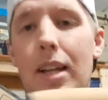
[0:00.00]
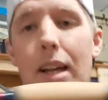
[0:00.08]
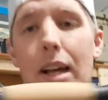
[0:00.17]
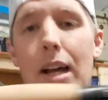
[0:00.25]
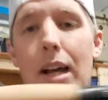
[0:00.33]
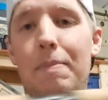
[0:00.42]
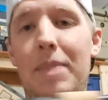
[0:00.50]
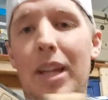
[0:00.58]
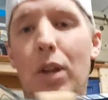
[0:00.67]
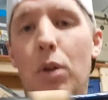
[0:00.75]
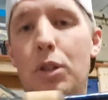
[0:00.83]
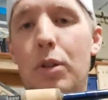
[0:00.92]
They
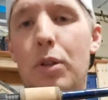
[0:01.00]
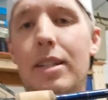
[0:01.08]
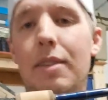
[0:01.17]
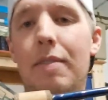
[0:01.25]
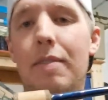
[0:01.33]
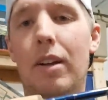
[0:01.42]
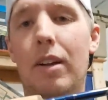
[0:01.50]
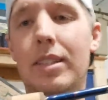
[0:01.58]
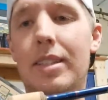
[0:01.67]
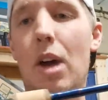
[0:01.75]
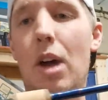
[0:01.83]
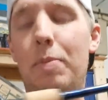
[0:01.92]
go straight to veterans
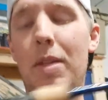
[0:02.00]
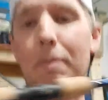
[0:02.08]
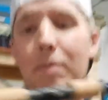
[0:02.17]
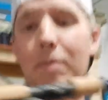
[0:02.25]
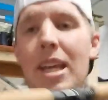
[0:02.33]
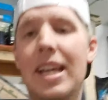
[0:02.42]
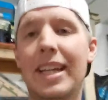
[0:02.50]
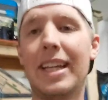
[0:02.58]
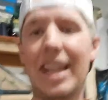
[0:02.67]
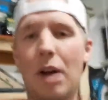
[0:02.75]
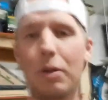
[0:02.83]
to help them get out